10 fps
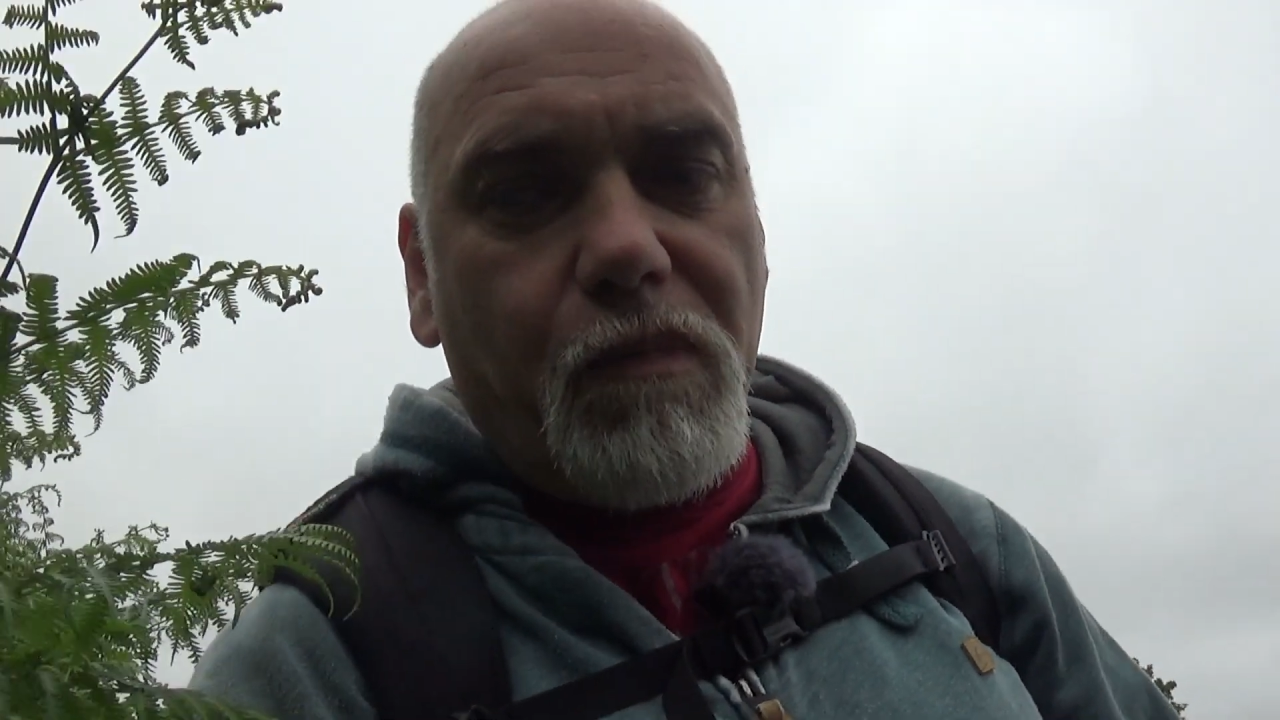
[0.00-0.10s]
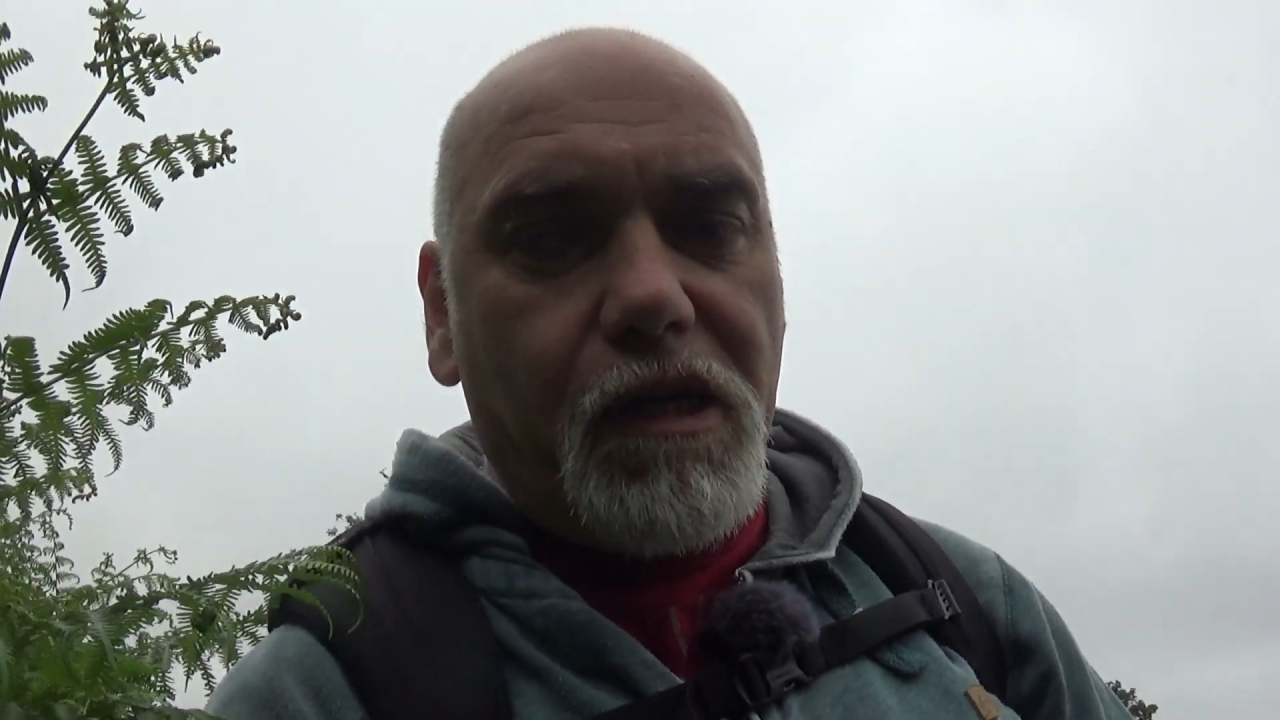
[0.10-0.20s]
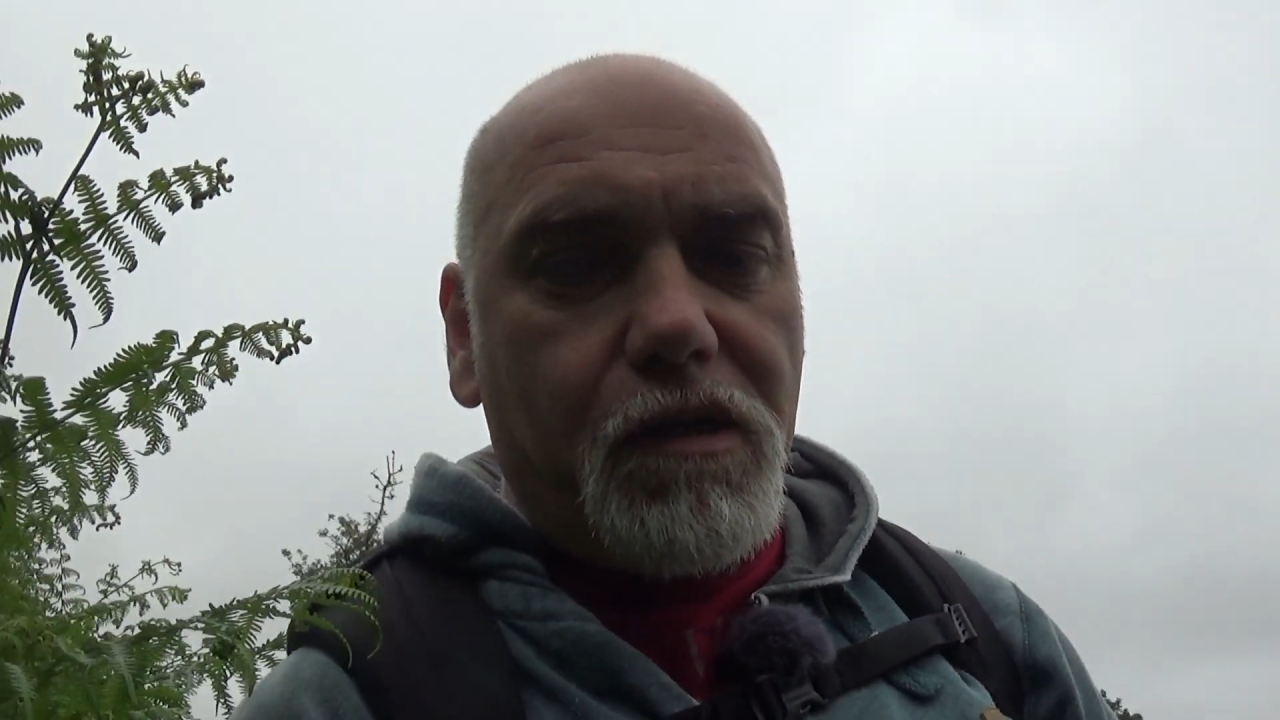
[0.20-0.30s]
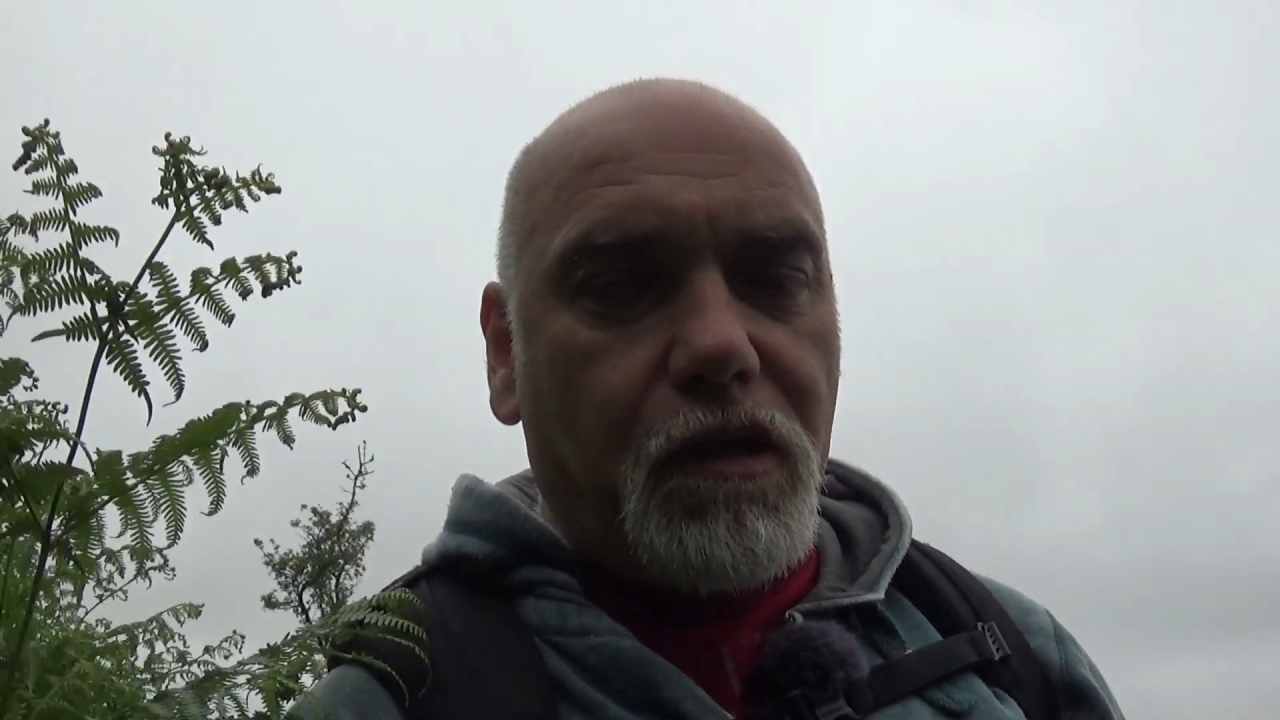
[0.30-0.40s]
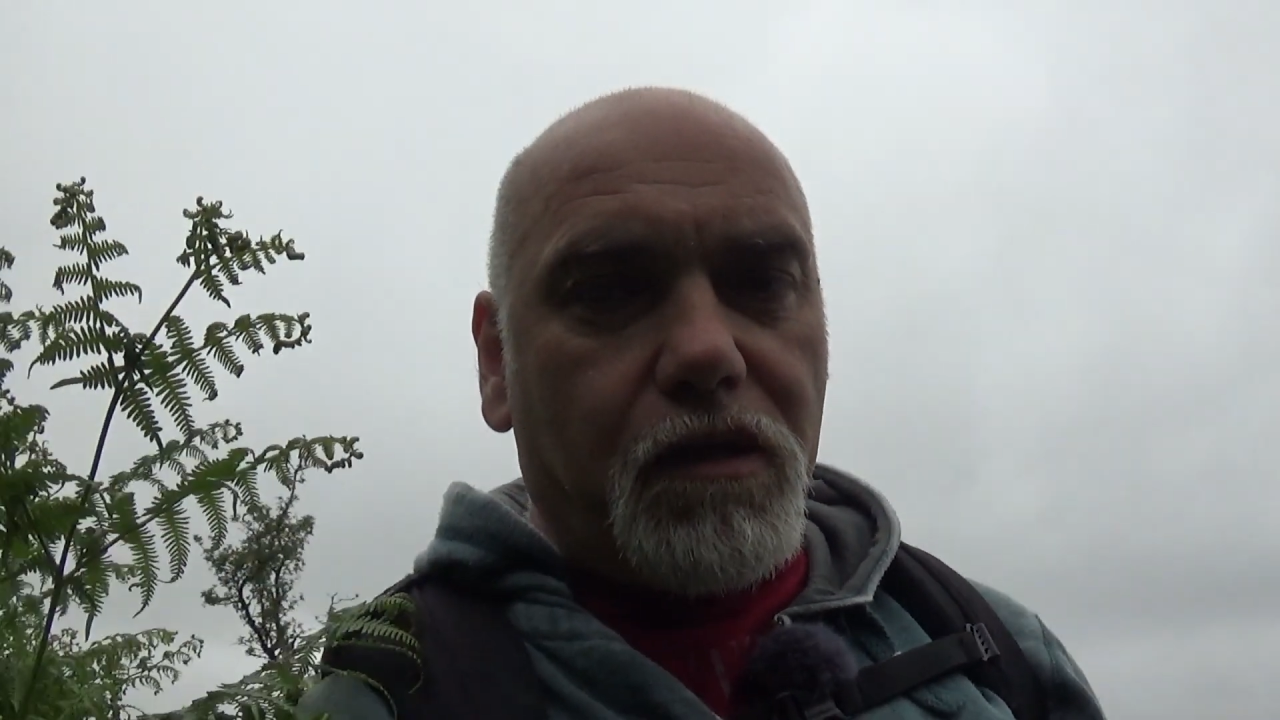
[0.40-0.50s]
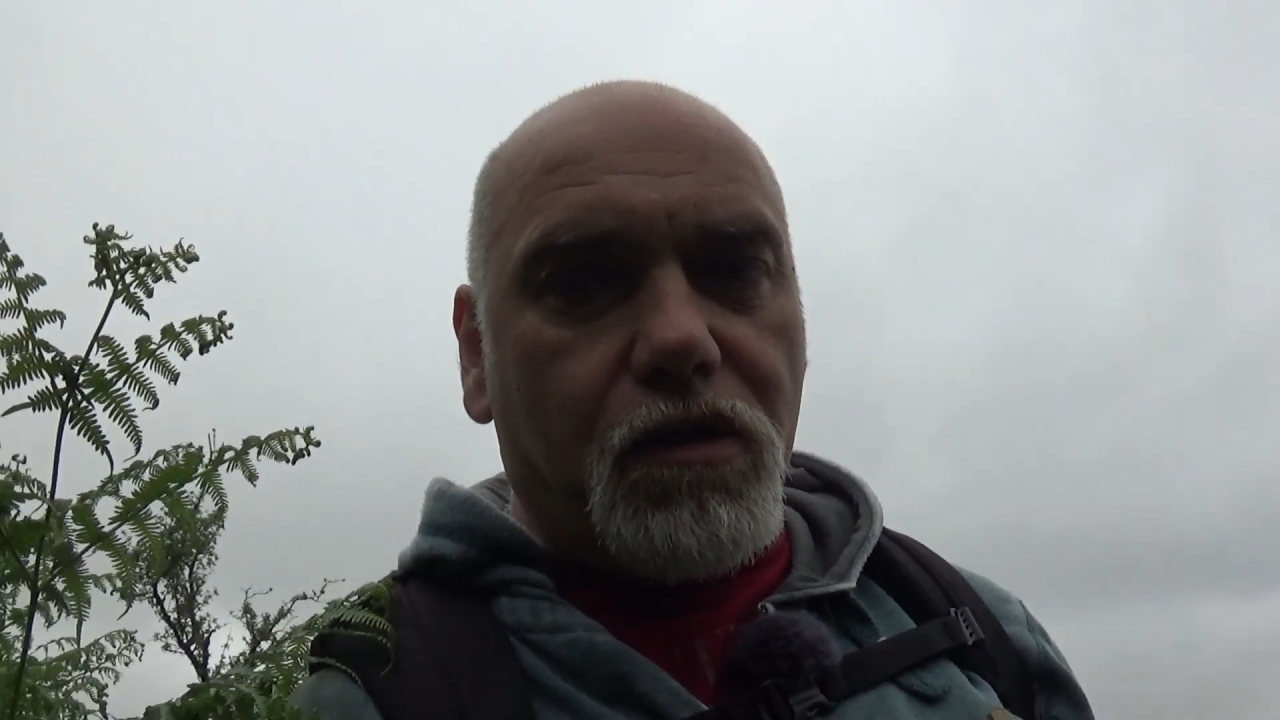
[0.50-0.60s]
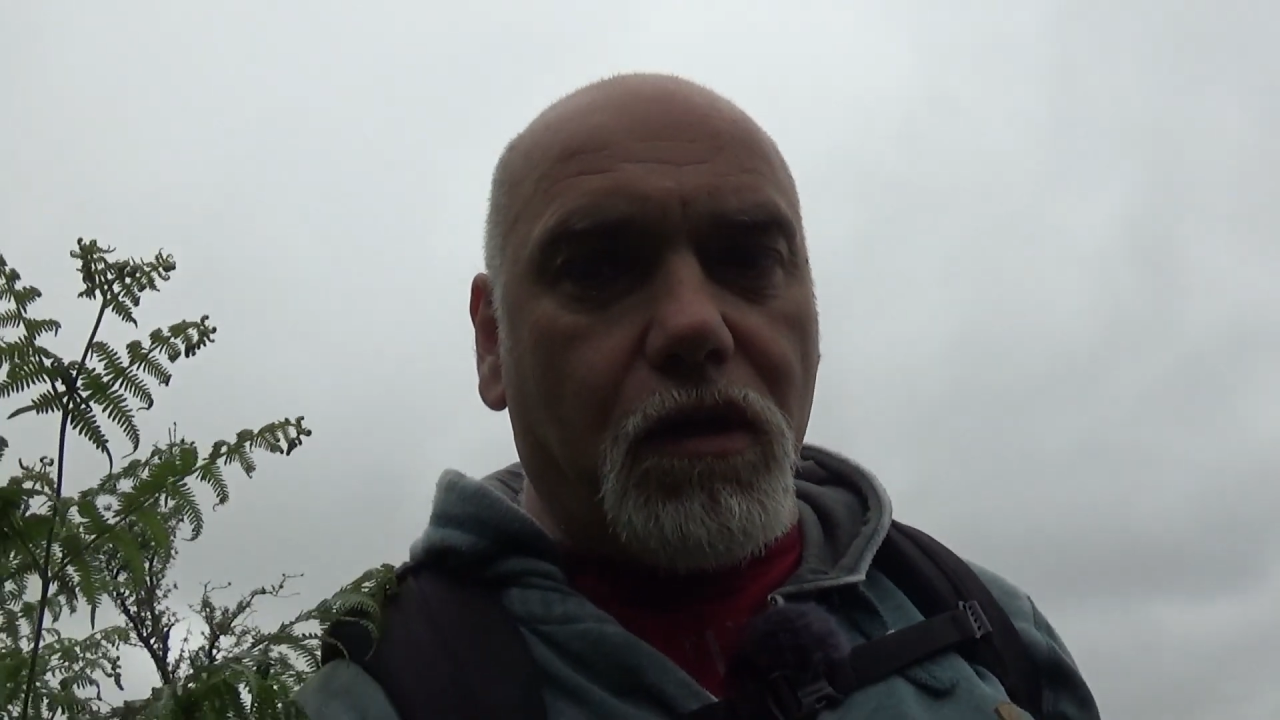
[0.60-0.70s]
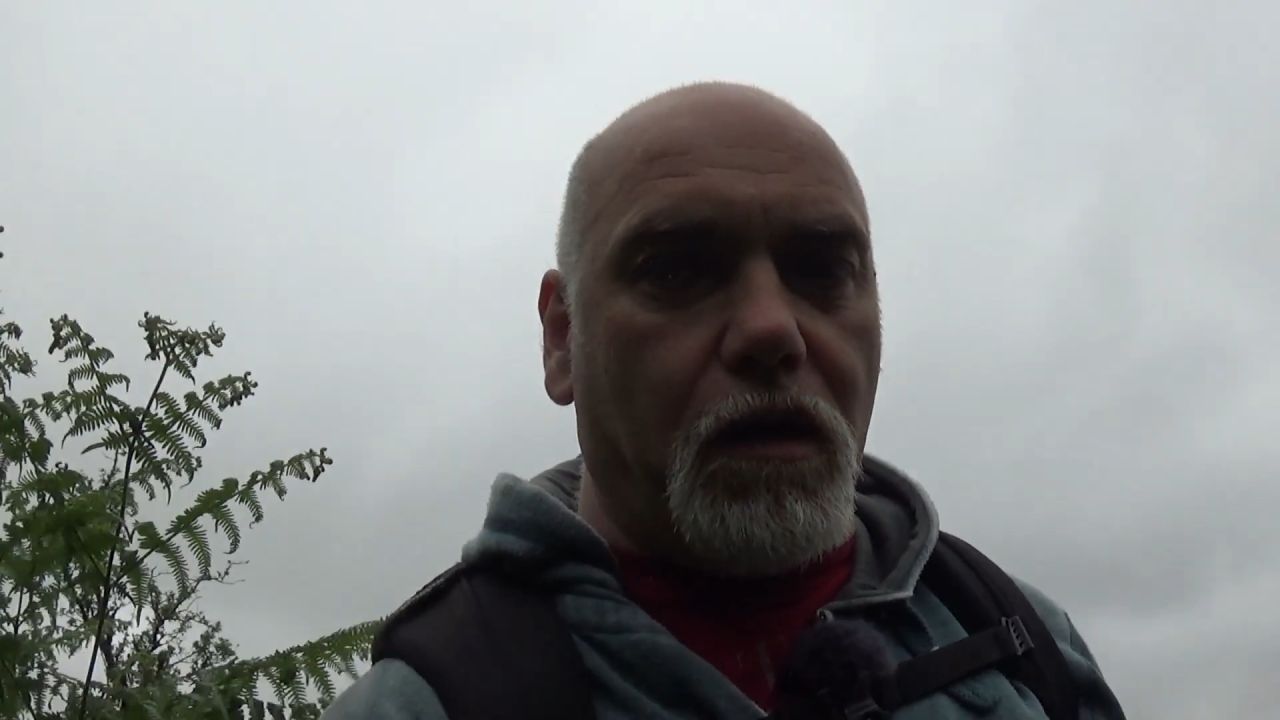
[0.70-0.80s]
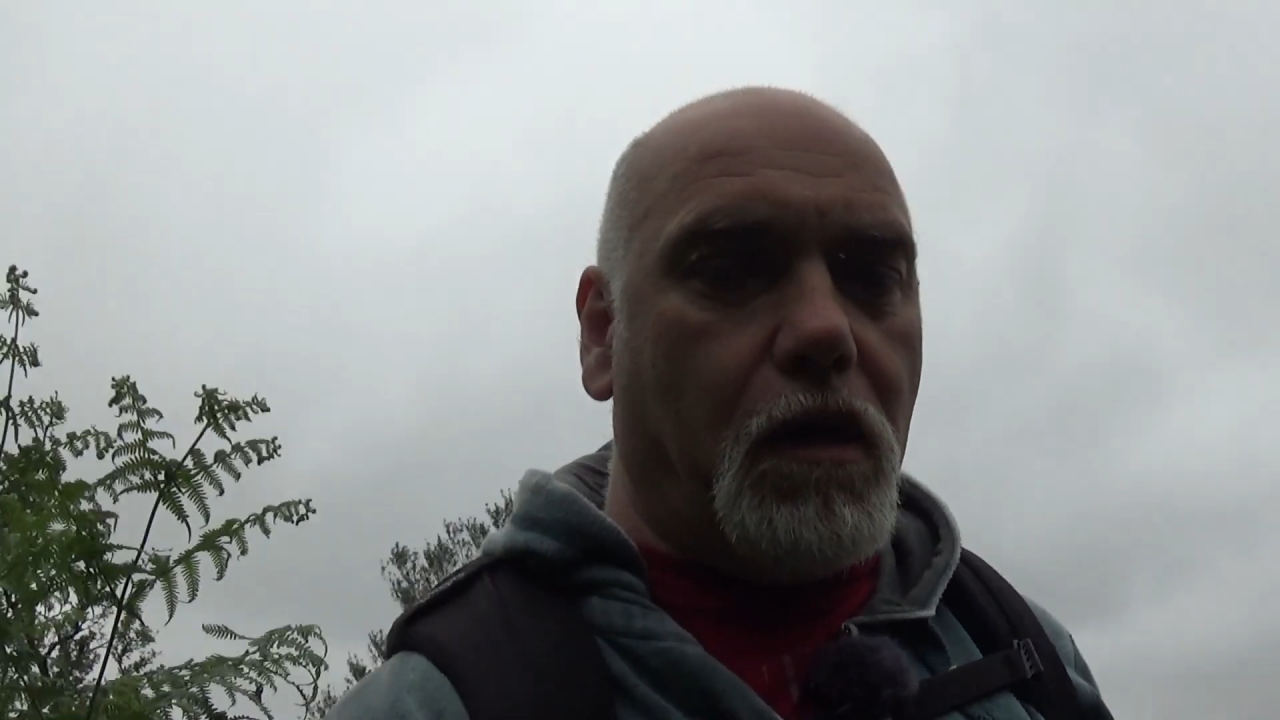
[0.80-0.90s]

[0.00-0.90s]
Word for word: metres.